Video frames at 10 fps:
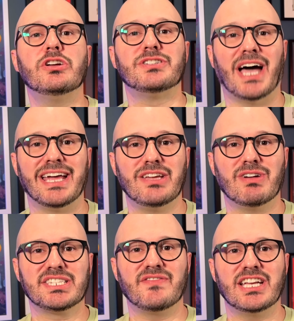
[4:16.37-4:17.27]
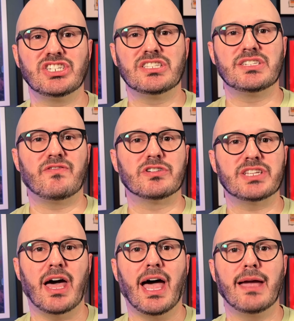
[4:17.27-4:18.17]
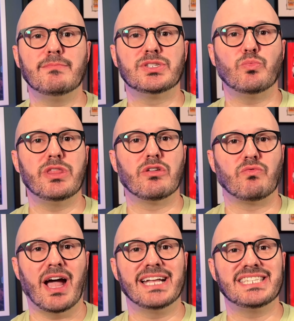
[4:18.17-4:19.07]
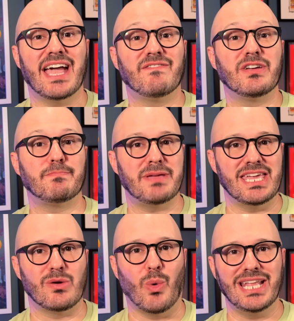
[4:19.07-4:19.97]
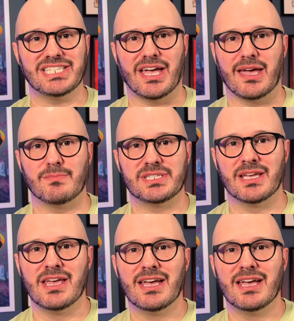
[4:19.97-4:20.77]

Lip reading: your dining reservations for times when the rides have their peak wait times,